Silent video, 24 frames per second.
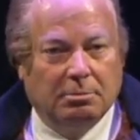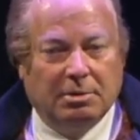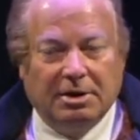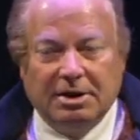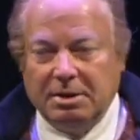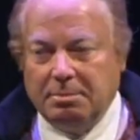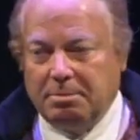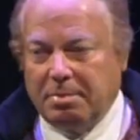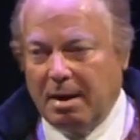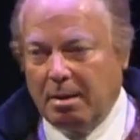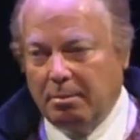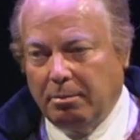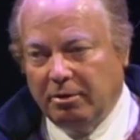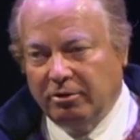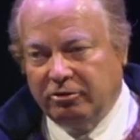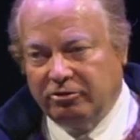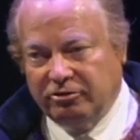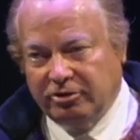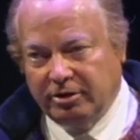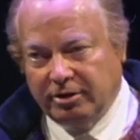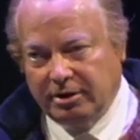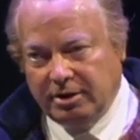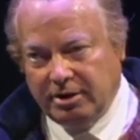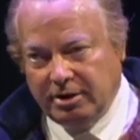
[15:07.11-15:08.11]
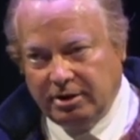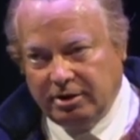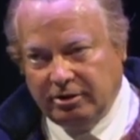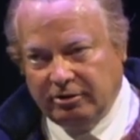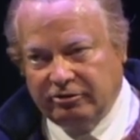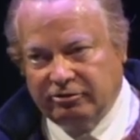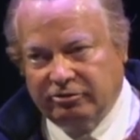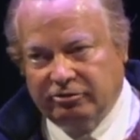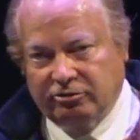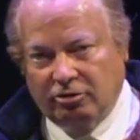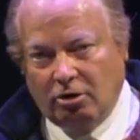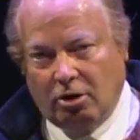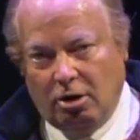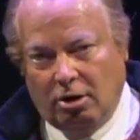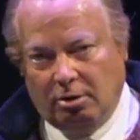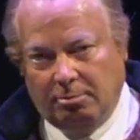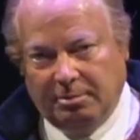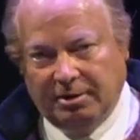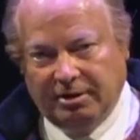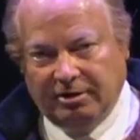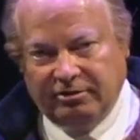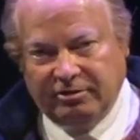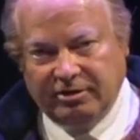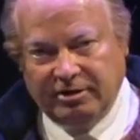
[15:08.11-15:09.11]
But he published it in
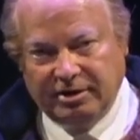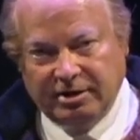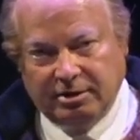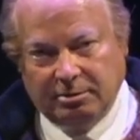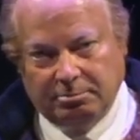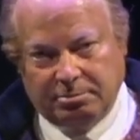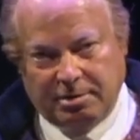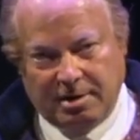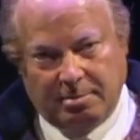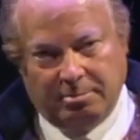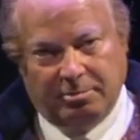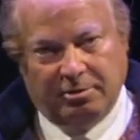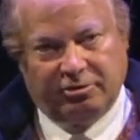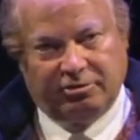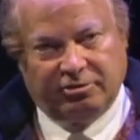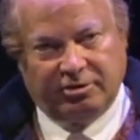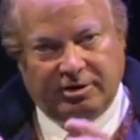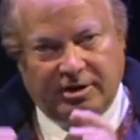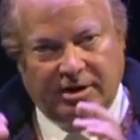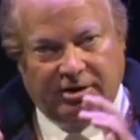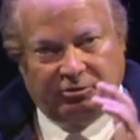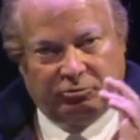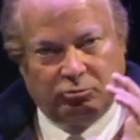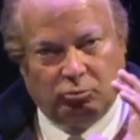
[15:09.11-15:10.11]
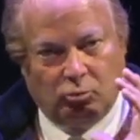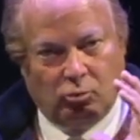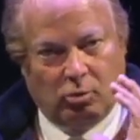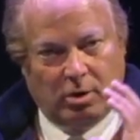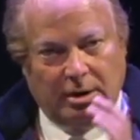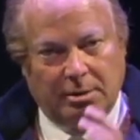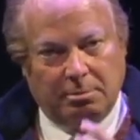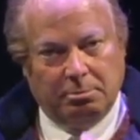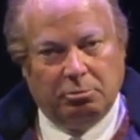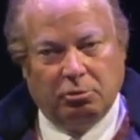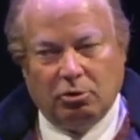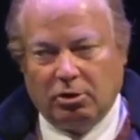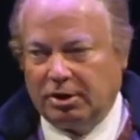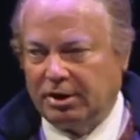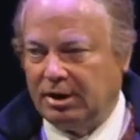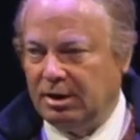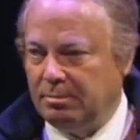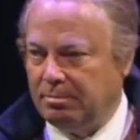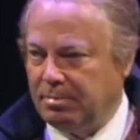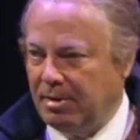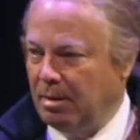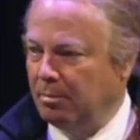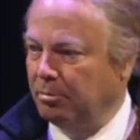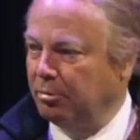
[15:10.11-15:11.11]
installments. He didn't publish it as one book.
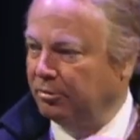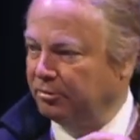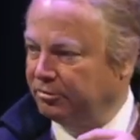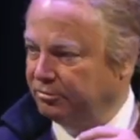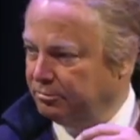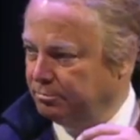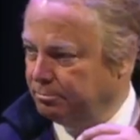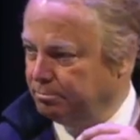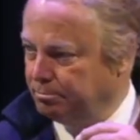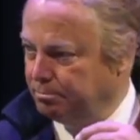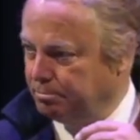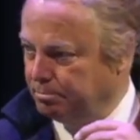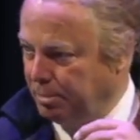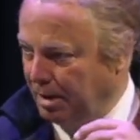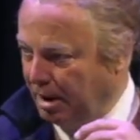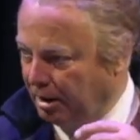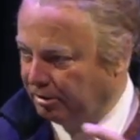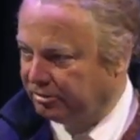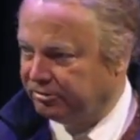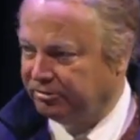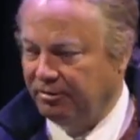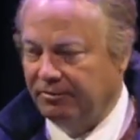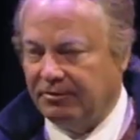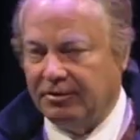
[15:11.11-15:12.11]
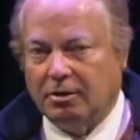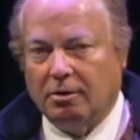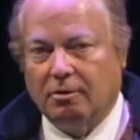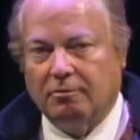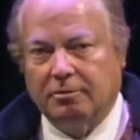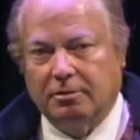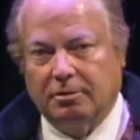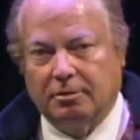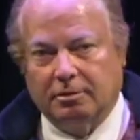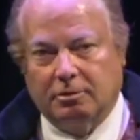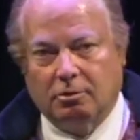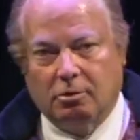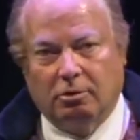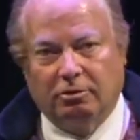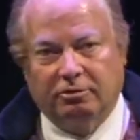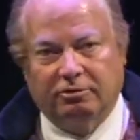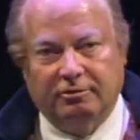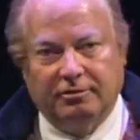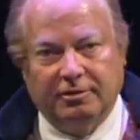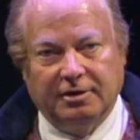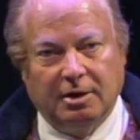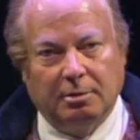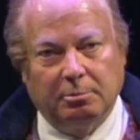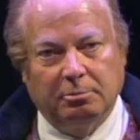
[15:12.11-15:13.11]
He published parts of it over the
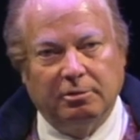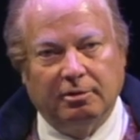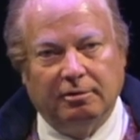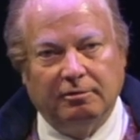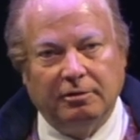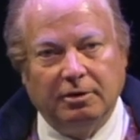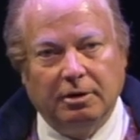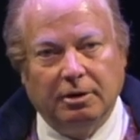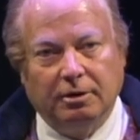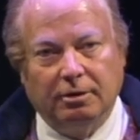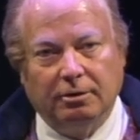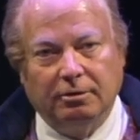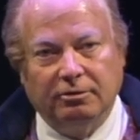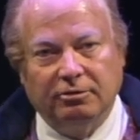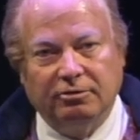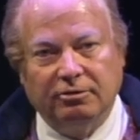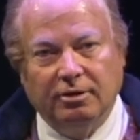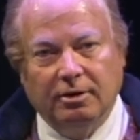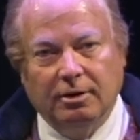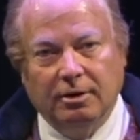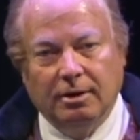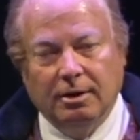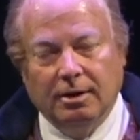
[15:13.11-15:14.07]
course of a number of years.